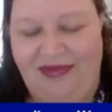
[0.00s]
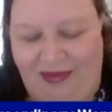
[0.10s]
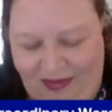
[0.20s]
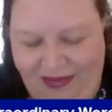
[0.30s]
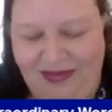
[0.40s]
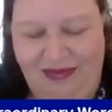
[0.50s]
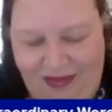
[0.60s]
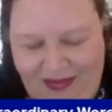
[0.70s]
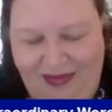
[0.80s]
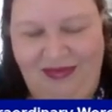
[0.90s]

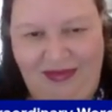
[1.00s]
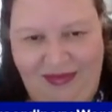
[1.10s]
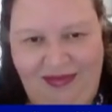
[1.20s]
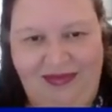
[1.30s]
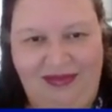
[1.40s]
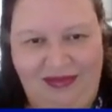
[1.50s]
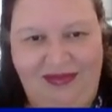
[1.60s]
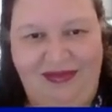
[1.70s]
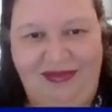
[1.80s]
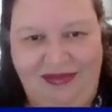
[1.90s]

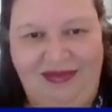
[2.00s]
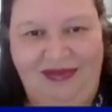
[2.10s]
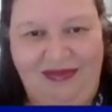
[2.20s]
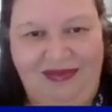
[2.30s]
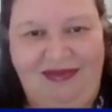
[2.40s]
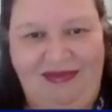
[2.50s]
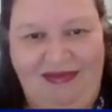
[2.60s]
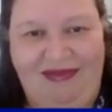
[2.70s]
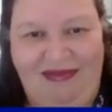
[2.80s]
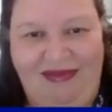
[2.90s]

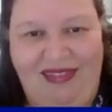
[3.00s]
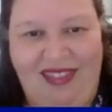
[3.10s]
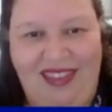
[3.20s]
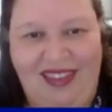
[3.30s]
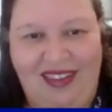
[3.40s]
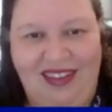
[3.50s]
(silent)